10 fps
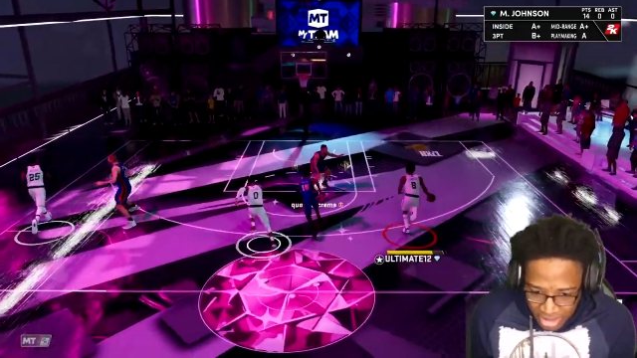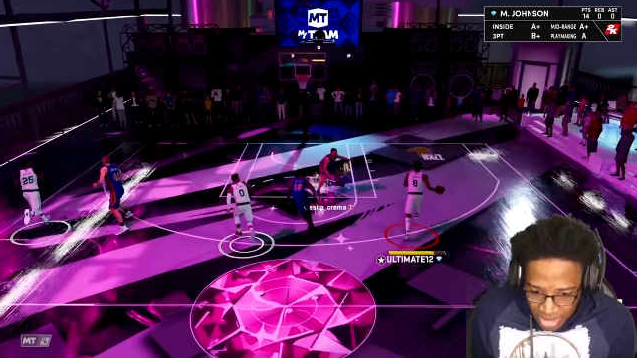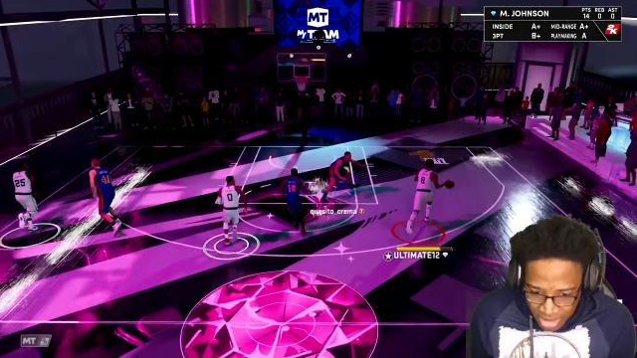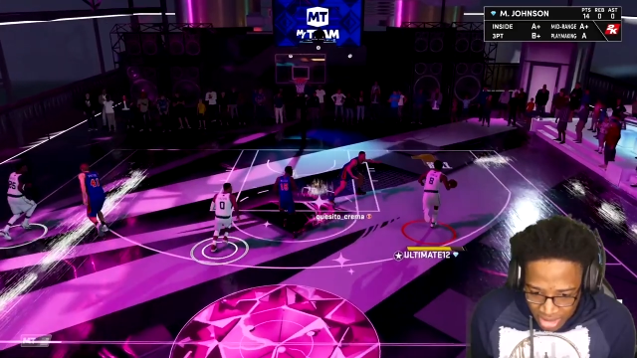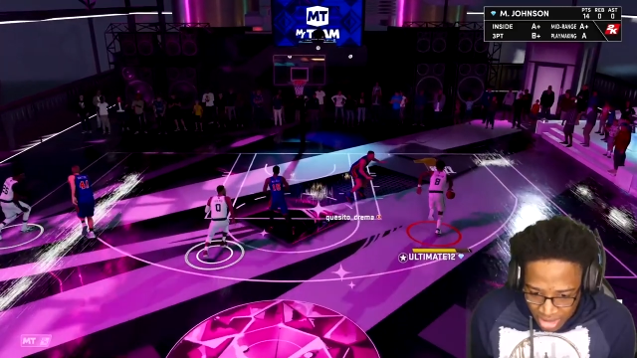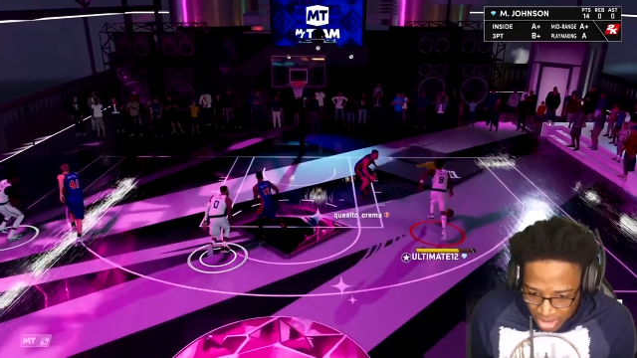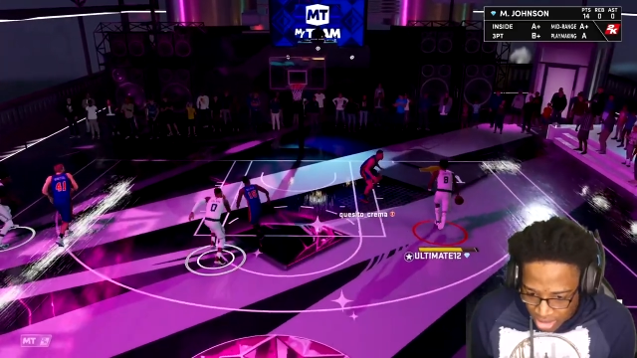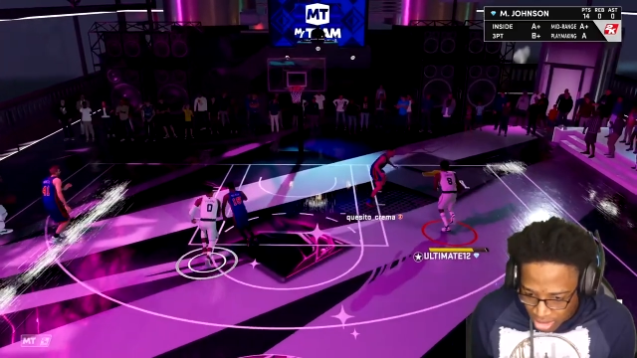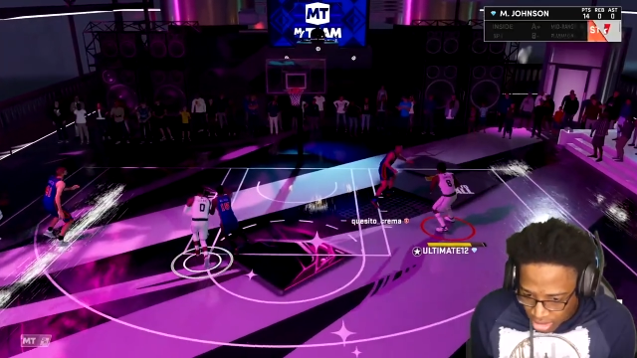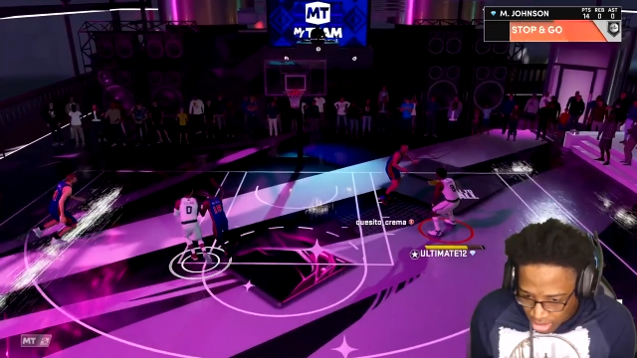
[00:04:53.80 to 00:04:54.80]

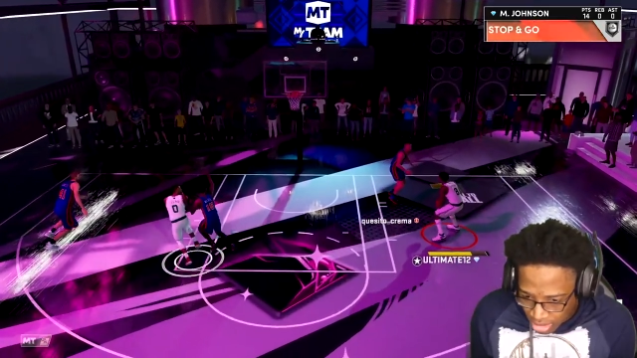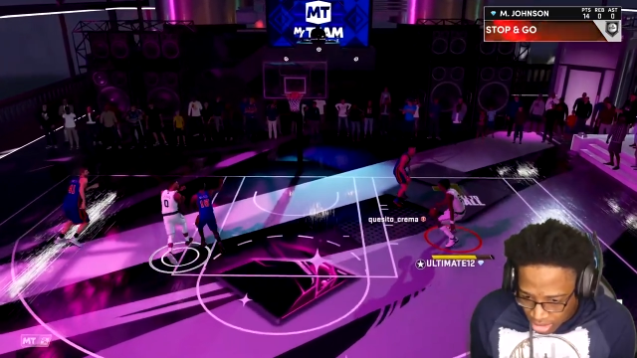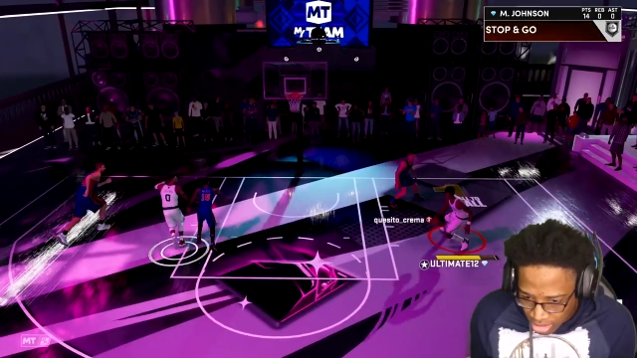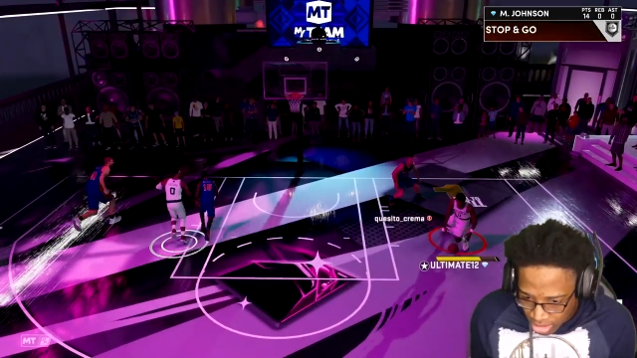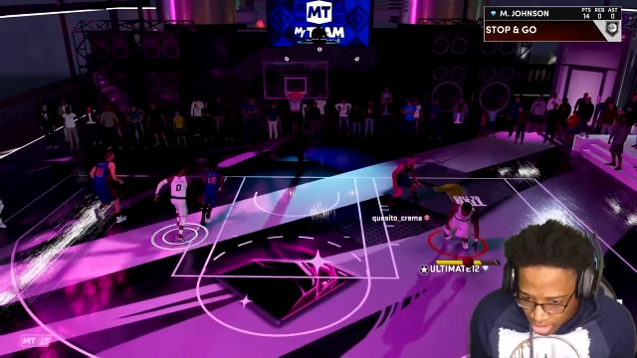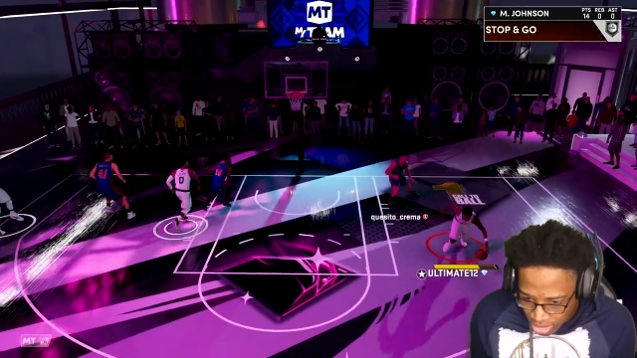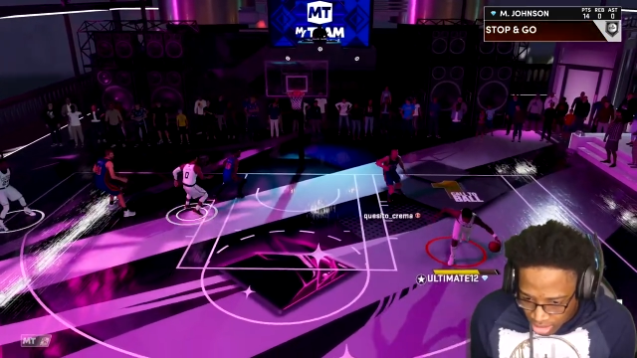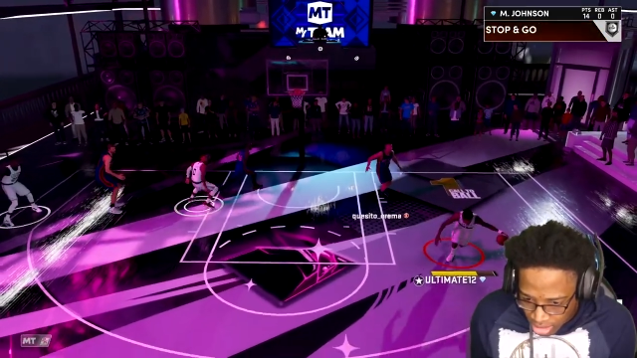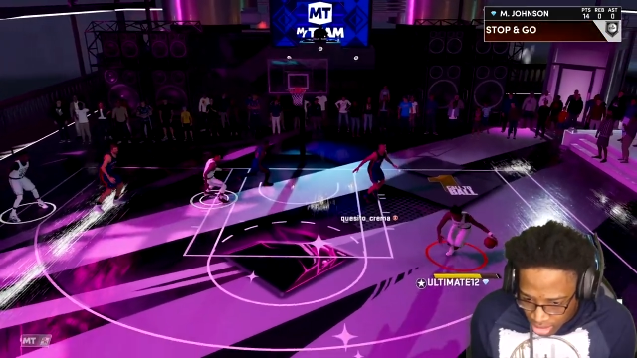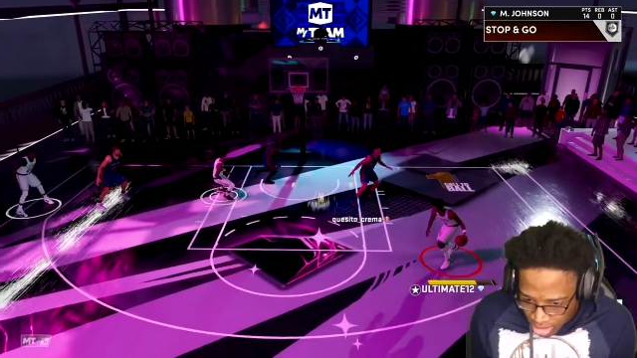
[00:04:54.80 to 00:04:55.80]

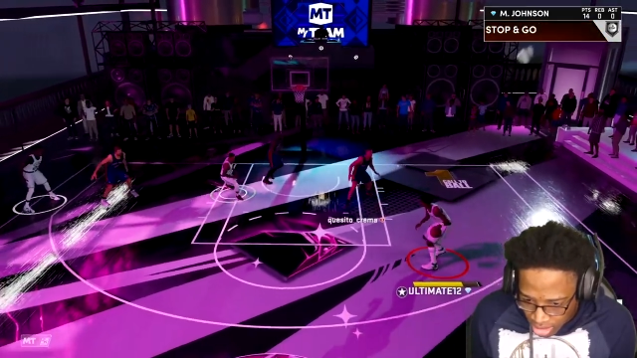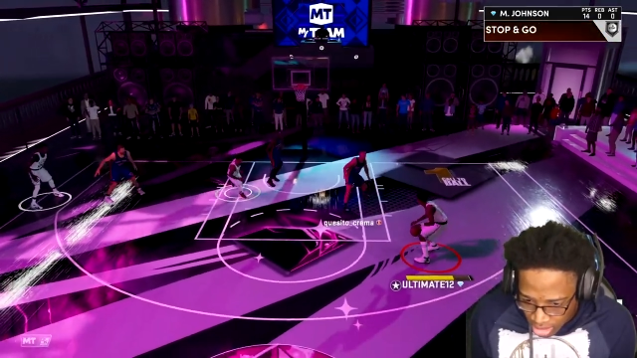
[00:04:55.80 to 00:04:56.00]
(silence)